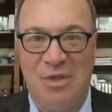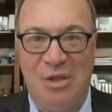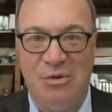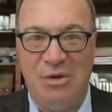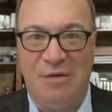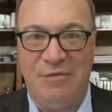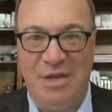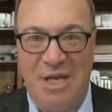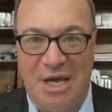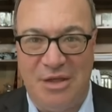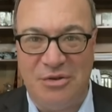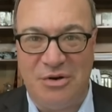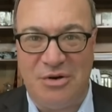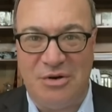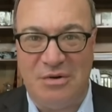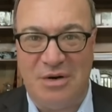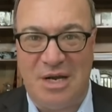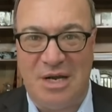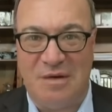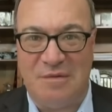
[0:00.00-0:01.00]
you have the
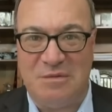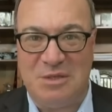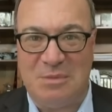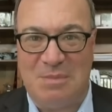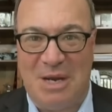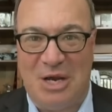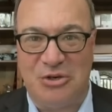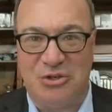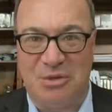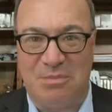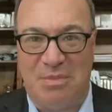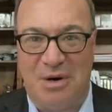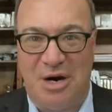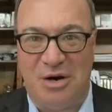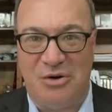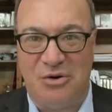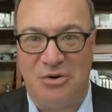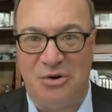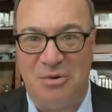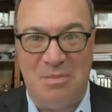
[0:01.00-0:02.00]
other spouse or
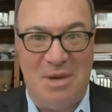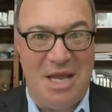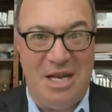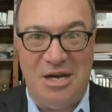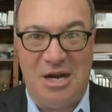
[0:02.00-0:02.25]
partner who may